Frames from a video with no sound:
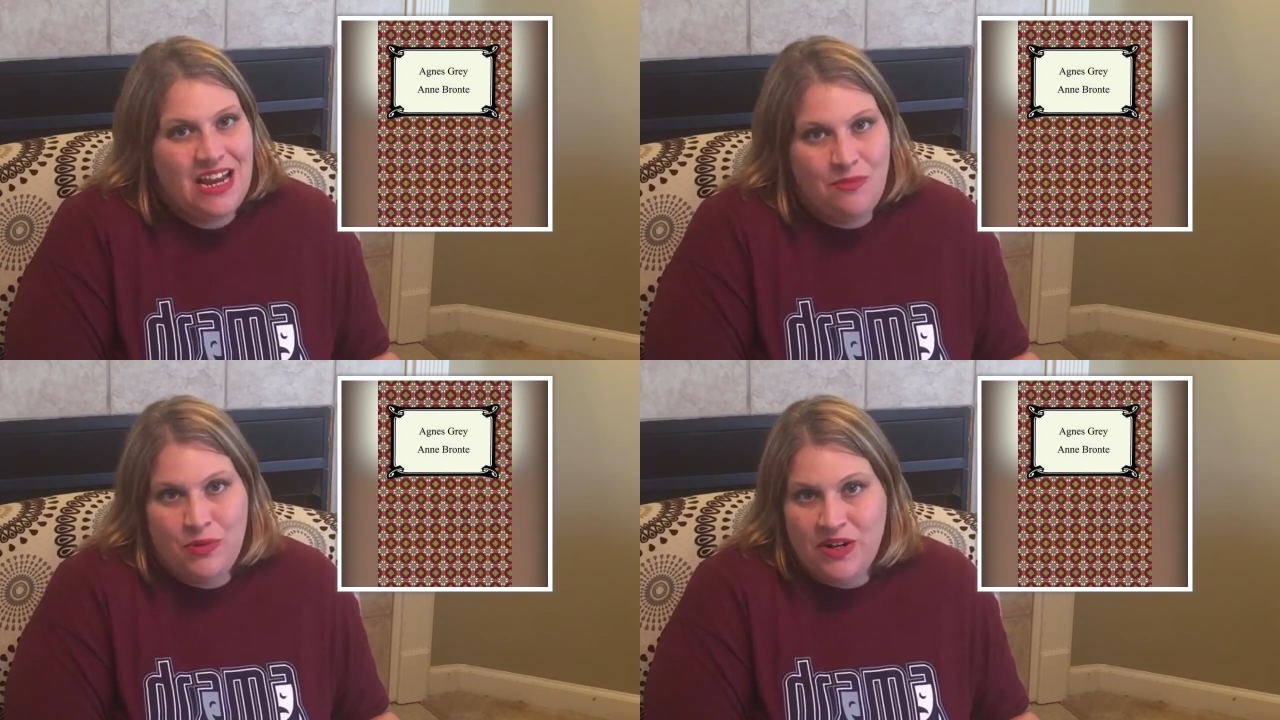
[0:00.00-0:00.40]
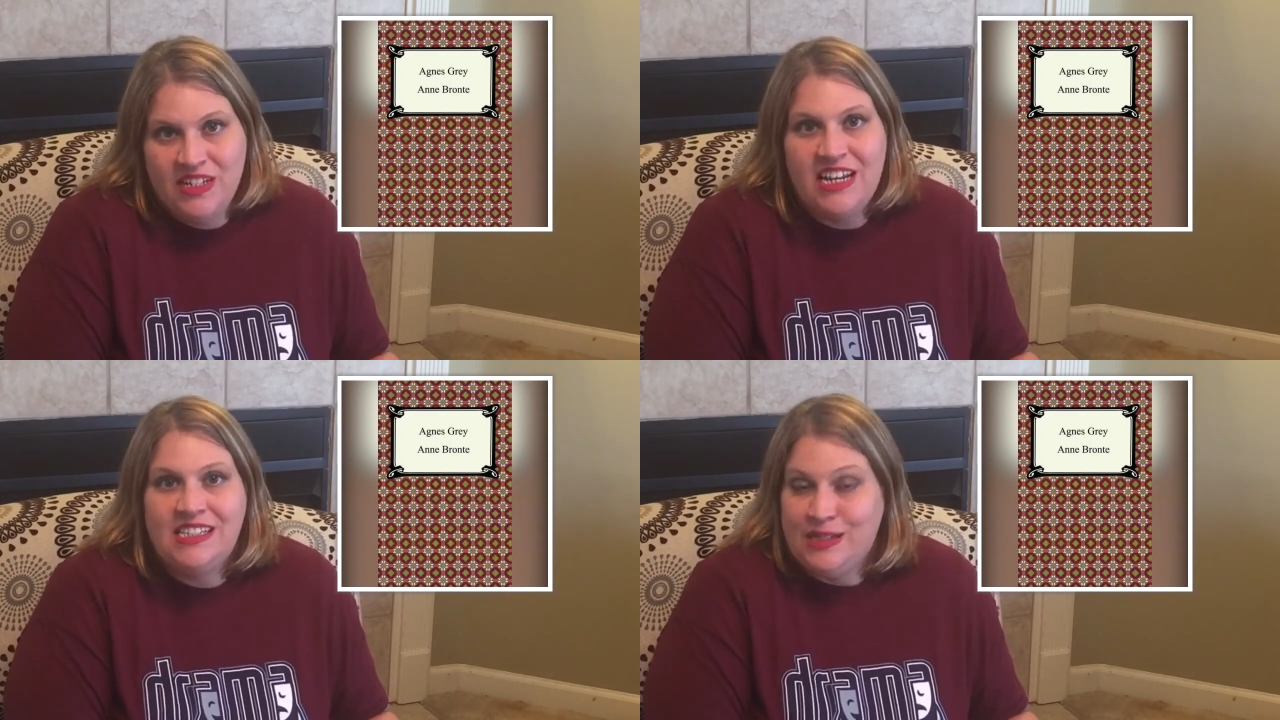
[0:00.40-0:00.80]
Anne
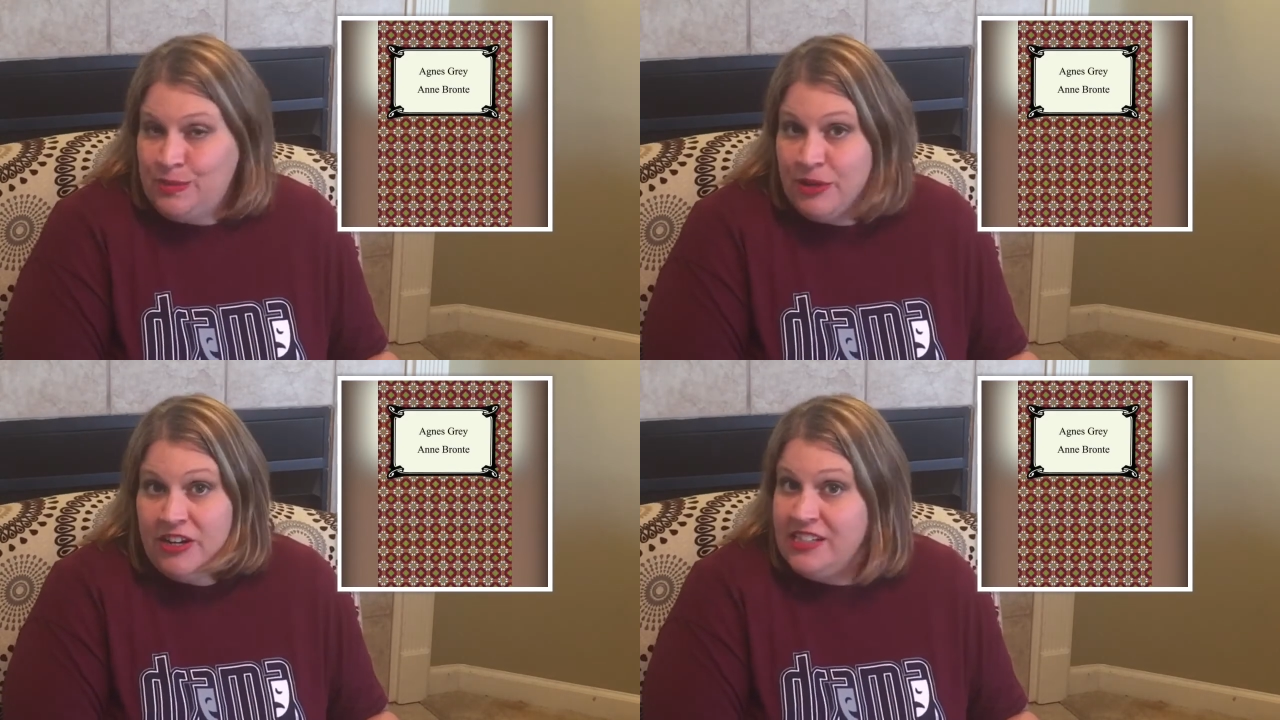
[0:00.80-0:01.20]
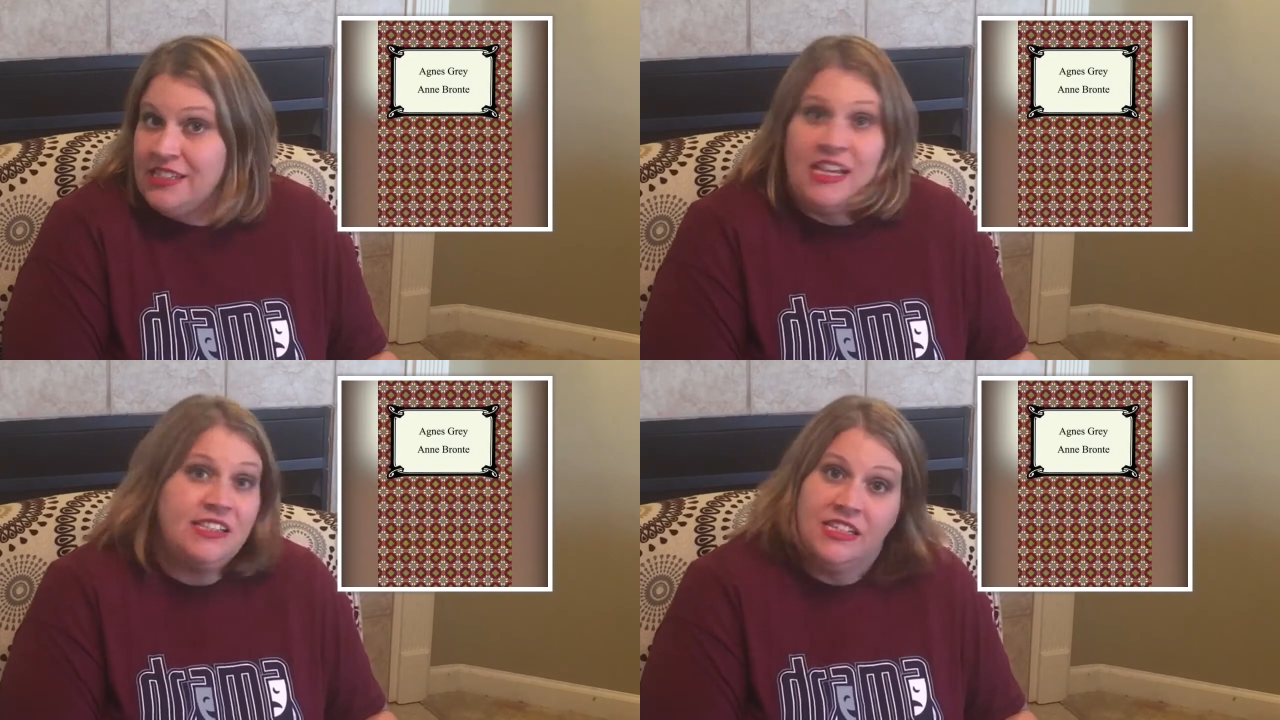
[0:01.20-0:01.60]
Bronte's
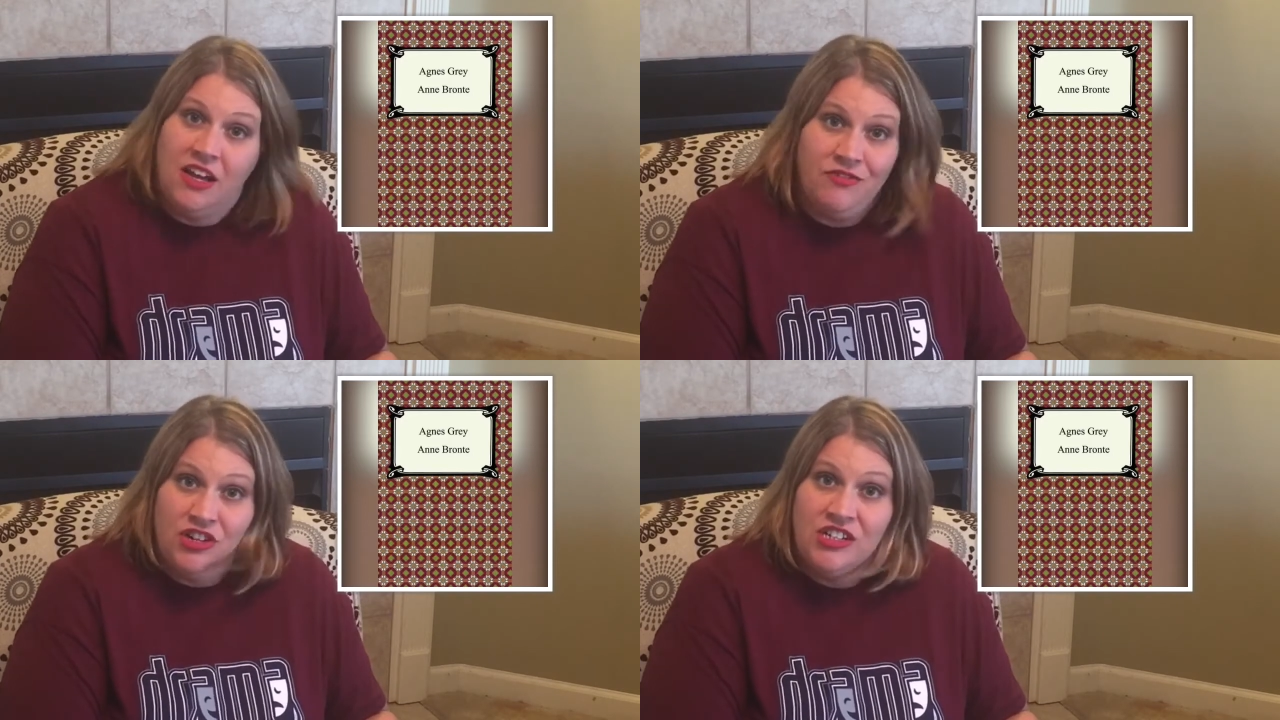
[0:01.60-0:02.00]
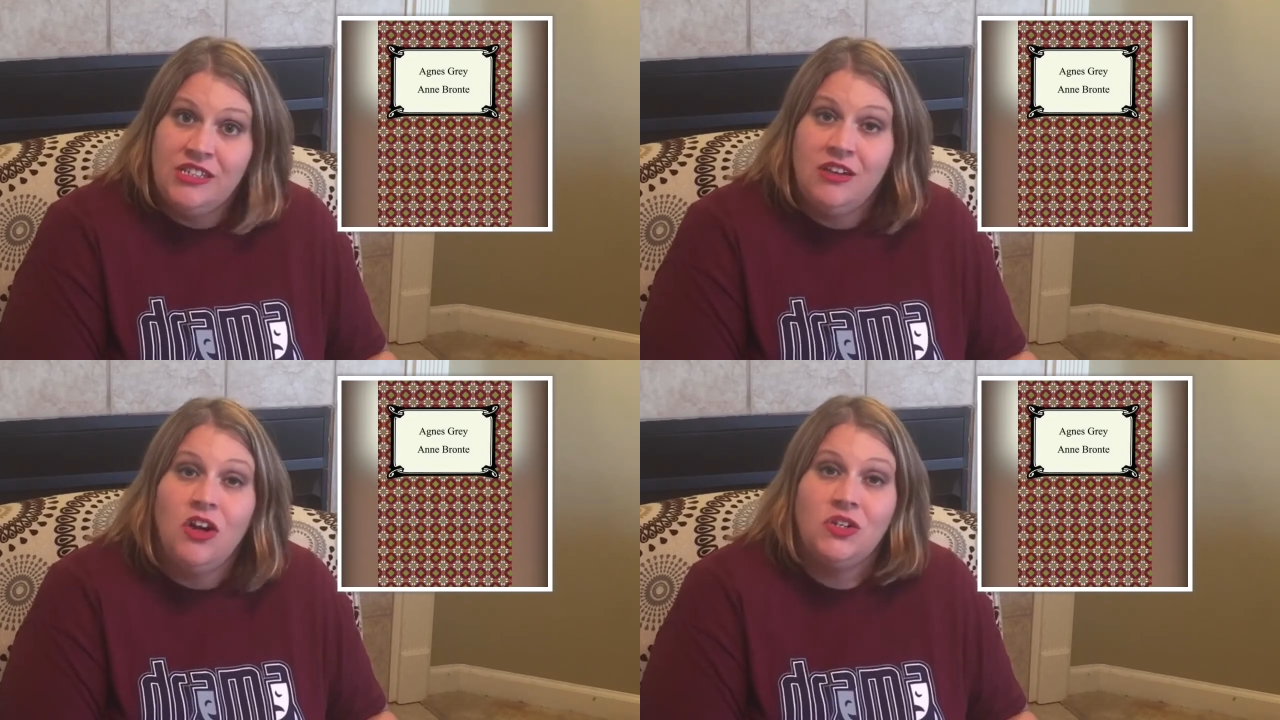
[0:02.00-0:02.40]
experiences as a
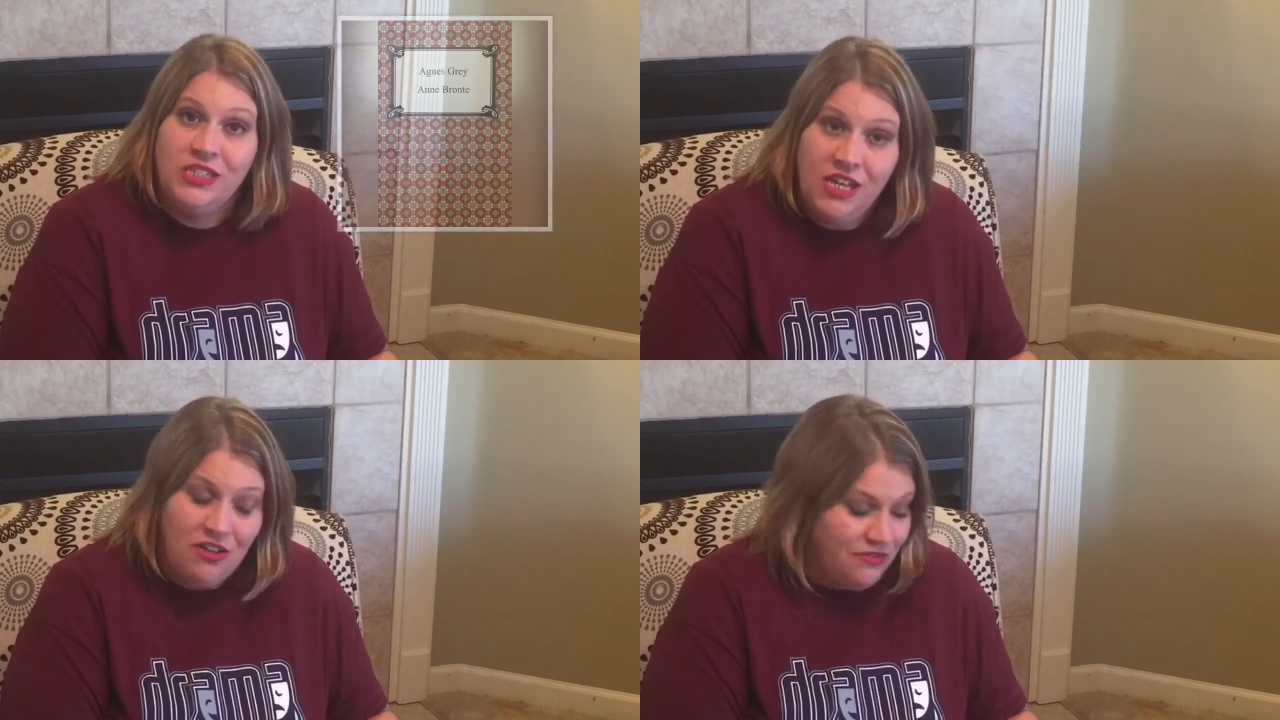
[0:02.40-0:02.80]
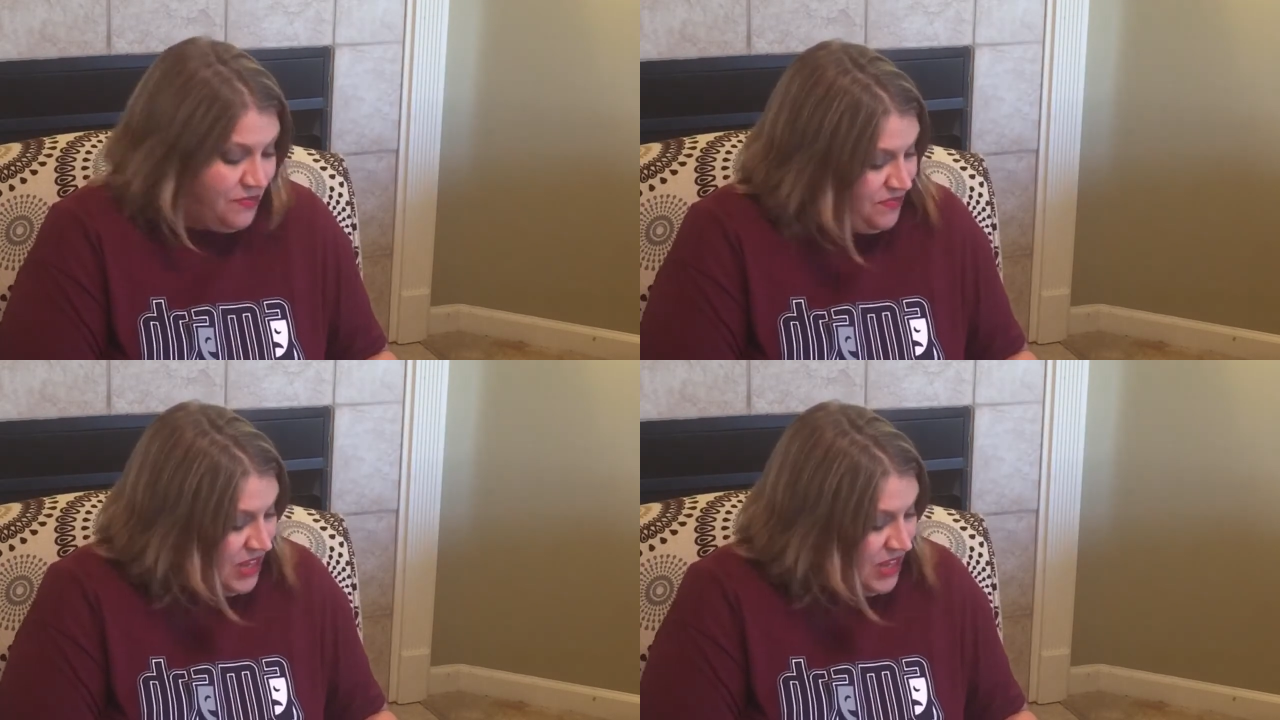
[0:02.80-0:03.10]
governess herself.